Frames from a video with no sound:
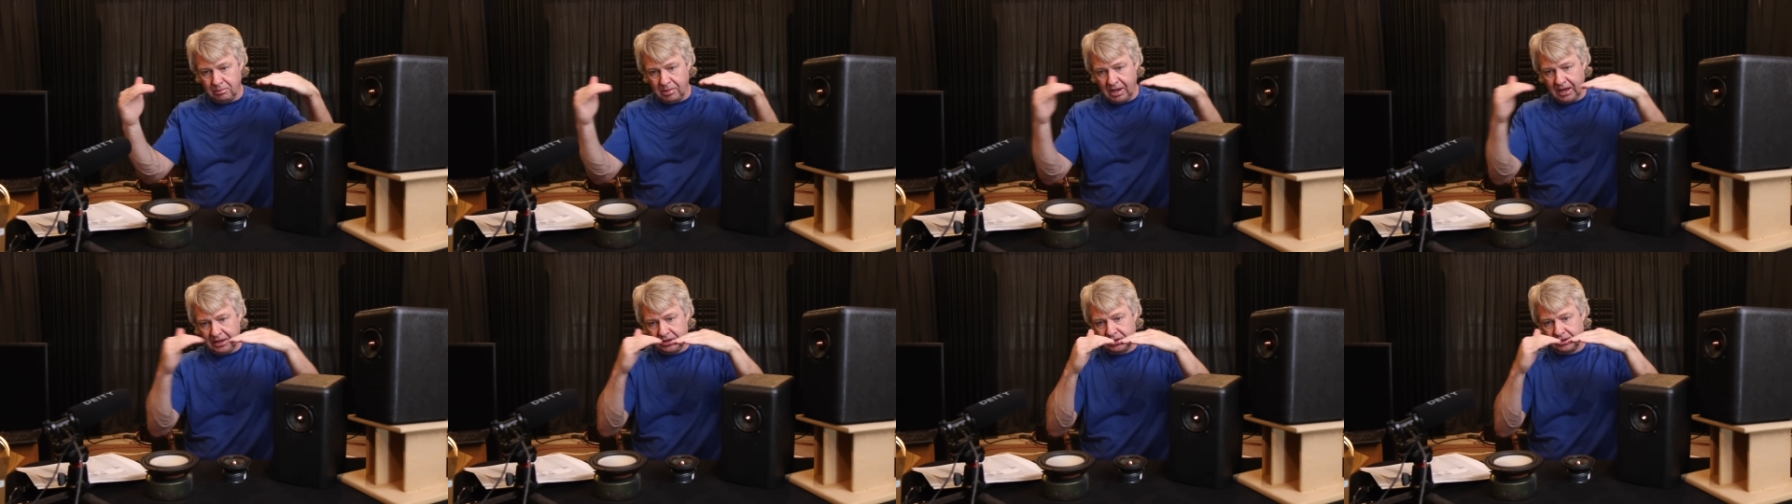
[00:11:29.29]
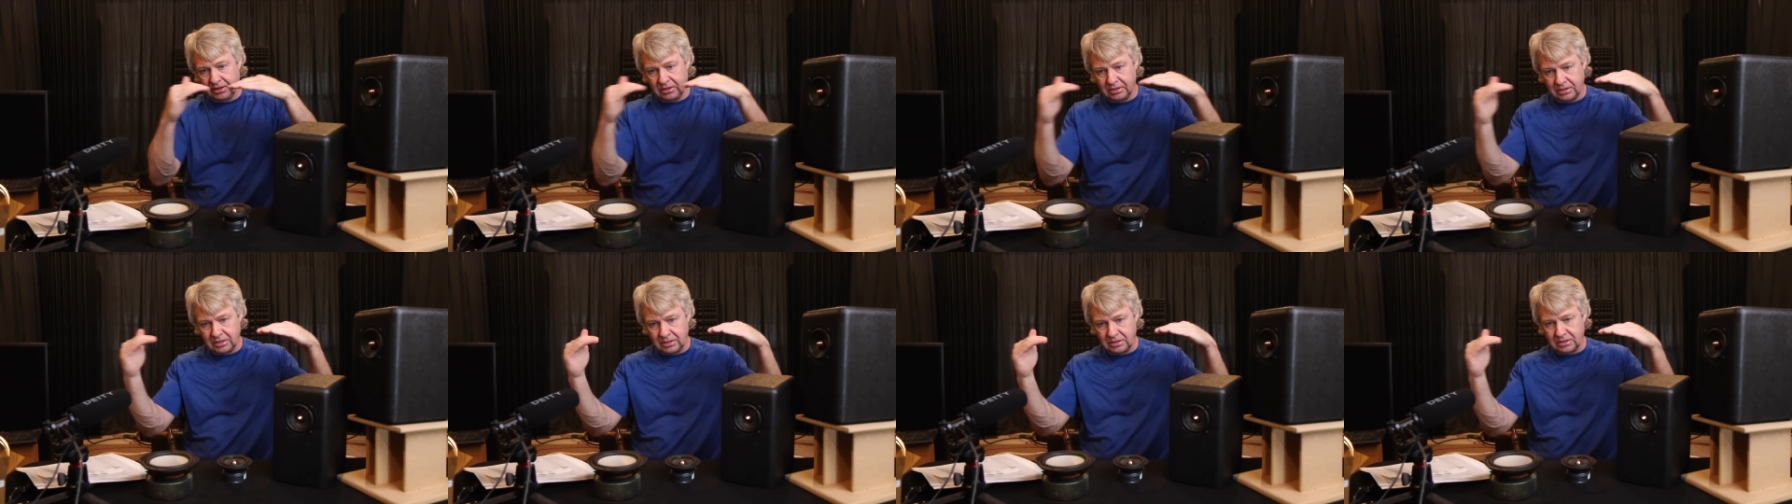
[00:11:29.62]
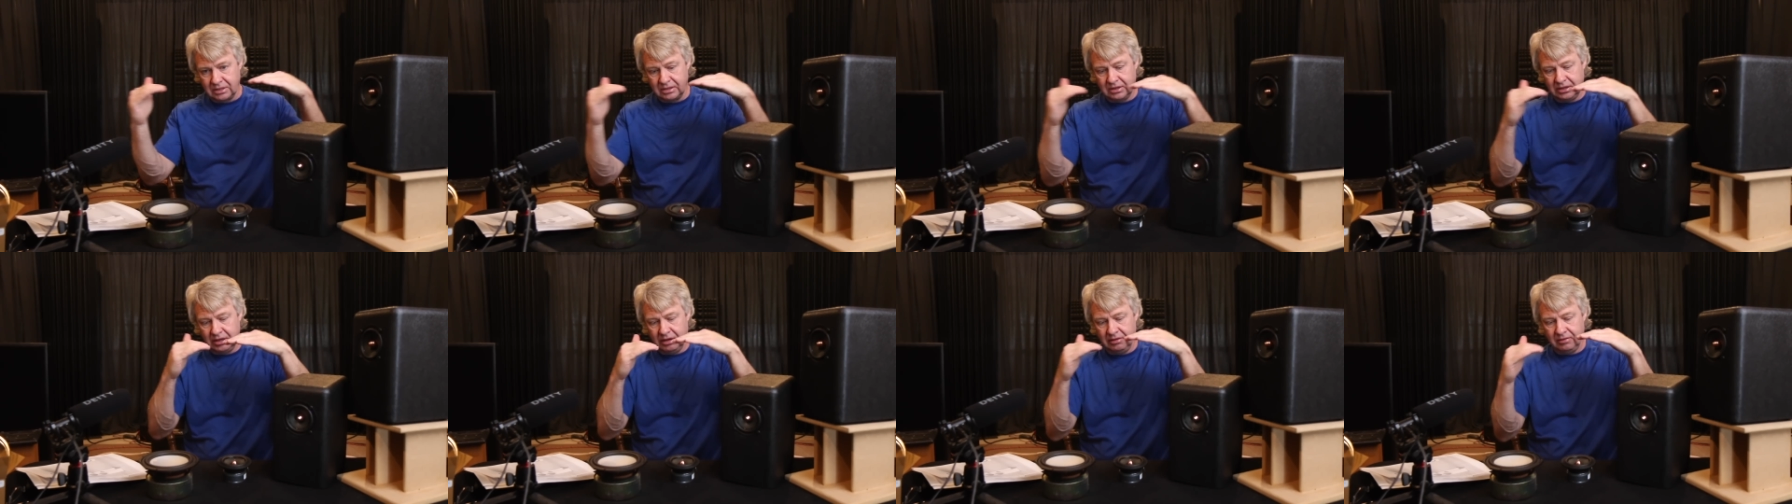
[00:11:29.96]
match the
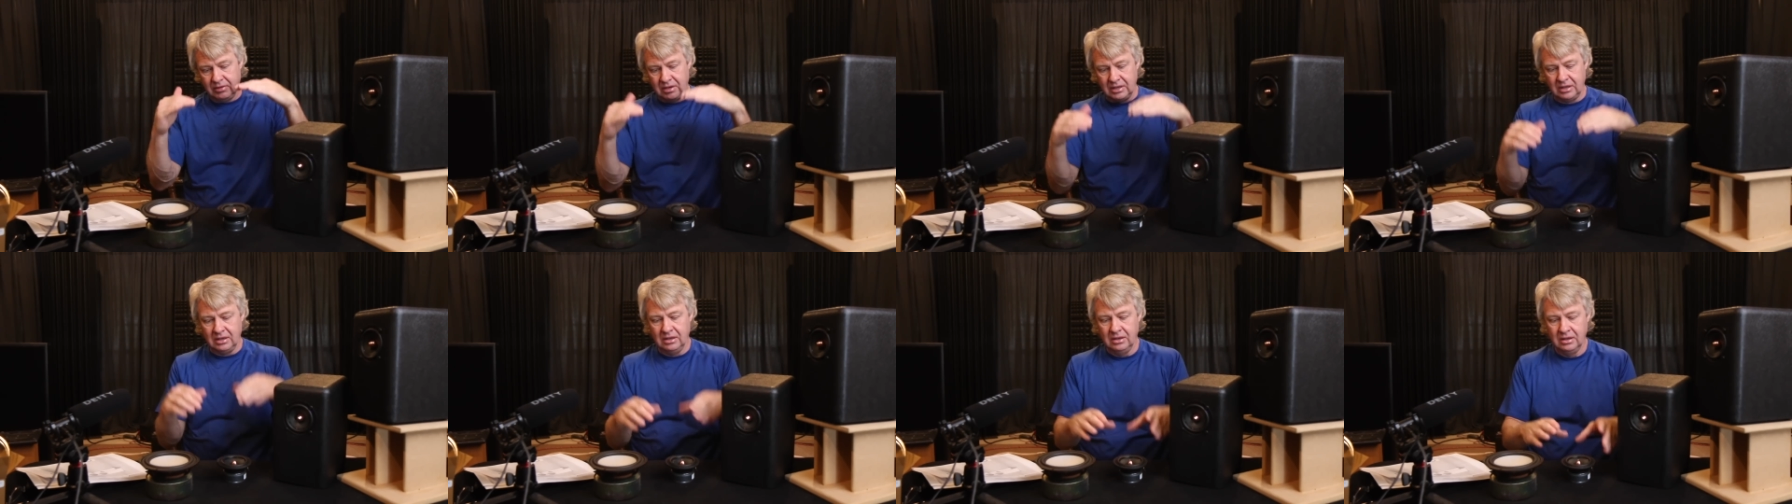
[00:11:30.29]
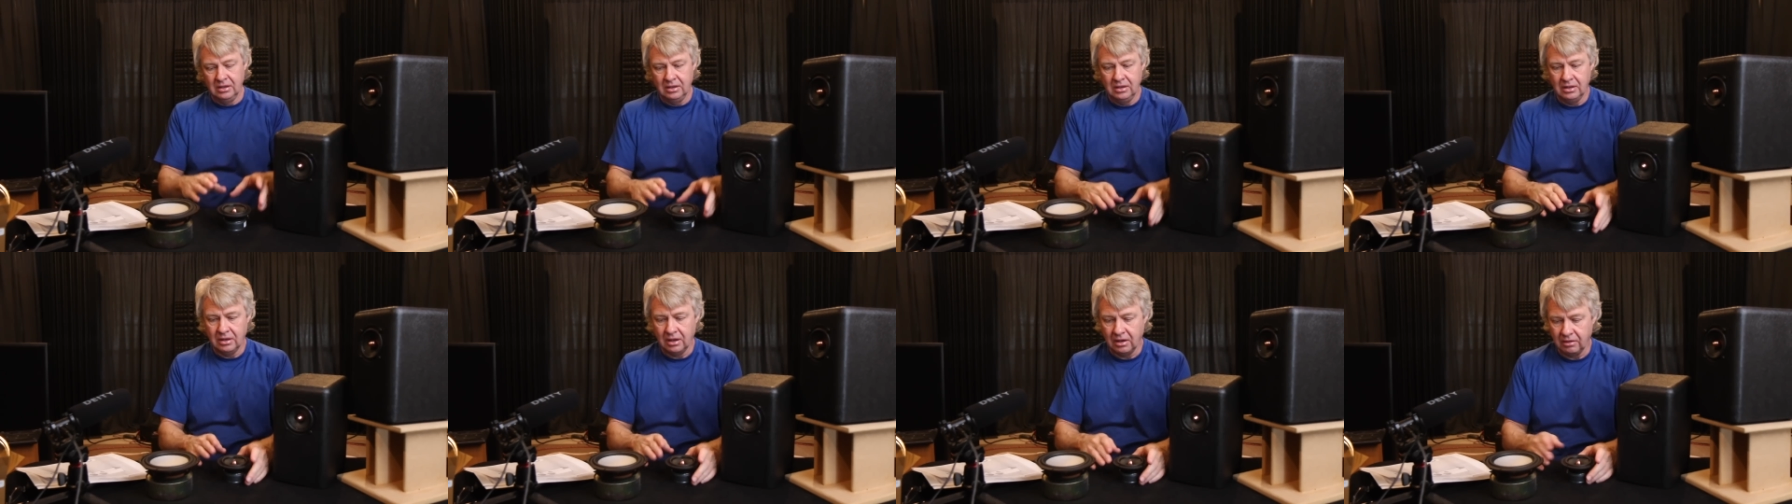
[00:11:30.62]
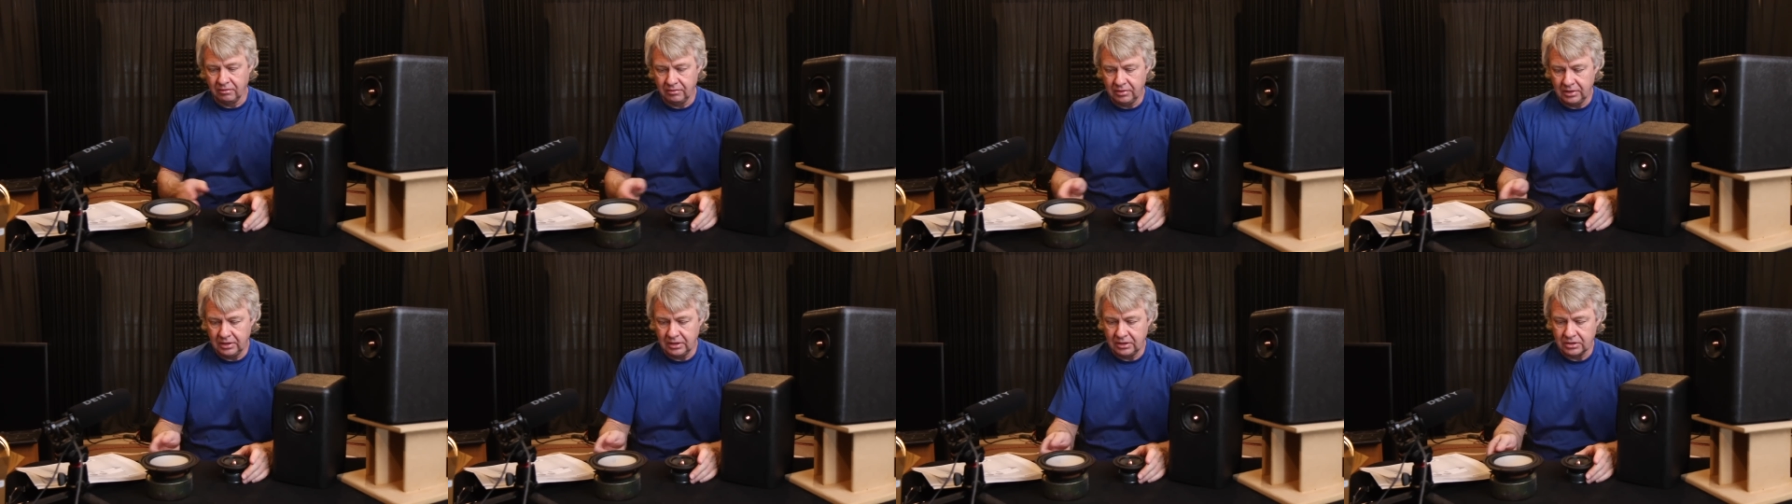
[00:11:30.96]
sensitivity
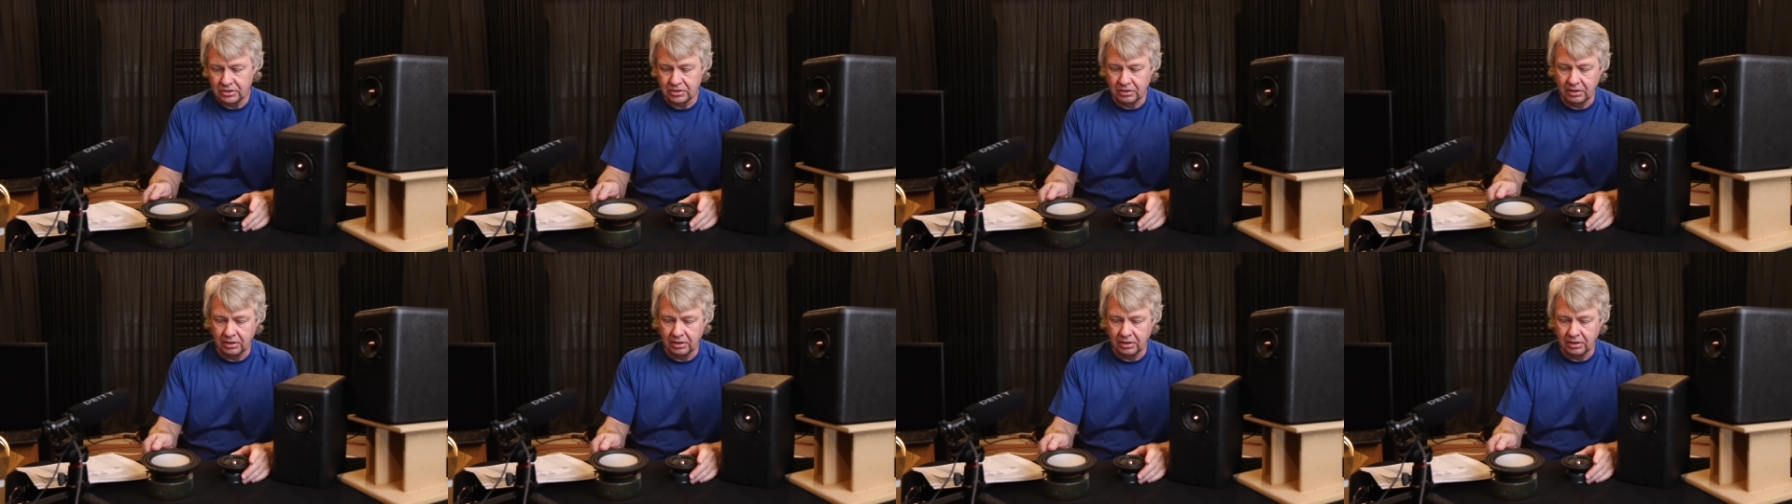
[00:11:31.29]
of these.